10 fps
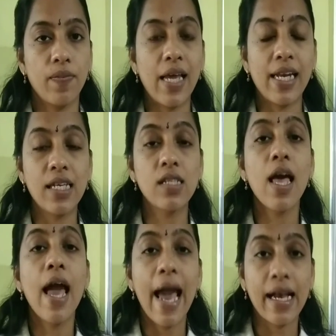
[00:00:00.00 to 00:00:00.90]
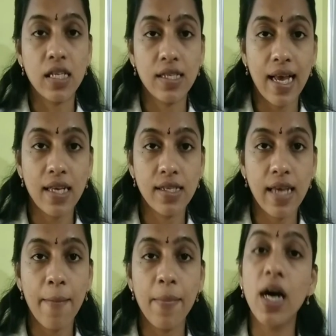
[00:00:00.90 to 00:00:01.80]
That is exercise
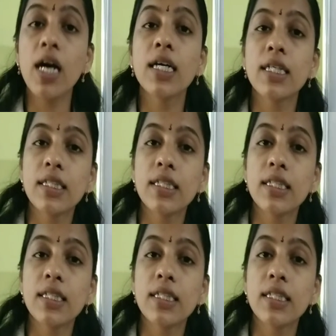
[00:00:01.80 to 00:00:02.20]
number